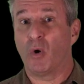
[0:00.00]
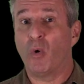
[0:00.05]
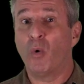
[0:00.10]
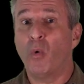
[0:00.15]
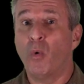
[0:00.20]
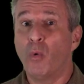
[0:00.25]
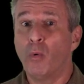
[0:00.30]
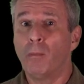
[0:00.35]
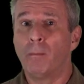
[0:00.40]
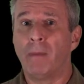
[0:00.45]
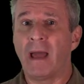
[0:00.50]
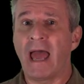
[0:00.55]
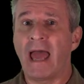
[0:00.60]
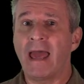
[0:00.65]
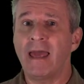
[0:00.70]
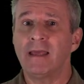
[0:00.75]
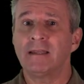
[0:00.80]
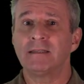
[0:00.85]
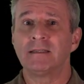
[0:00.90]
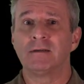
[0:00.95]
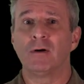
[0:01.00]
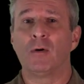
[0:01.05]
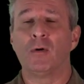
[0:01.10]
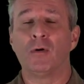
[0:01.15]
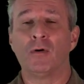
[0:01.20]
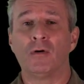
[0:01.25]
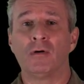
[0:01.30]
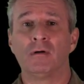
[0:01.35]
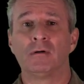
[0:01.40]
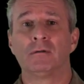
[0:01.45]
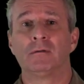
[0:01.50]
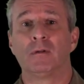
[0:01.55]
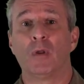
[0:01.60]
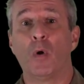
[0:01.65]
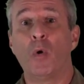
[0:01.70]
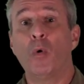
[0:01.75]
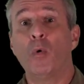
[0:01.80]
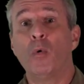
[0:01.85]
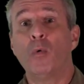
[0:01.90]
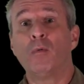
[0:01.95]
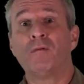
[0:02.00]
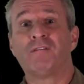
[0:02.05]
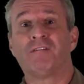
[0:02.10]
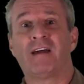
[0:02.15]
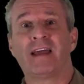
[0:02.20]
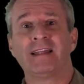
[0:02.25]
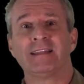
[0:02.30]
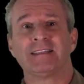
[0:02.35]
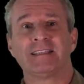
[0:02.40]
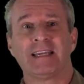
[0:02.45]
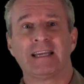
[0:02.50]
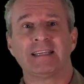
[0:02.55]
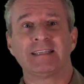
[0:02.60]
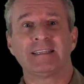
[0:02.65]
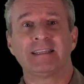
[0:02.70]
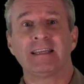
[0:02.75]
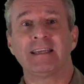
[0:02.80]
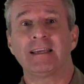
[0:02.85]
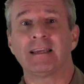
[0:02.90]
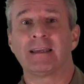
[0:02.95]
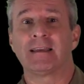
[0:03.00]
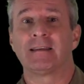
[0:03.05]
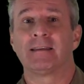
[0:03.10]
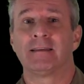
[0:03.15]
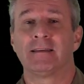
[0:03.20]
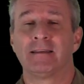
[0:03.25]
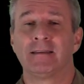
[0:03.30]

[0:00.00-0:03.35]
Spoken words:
all bad or all fantastic?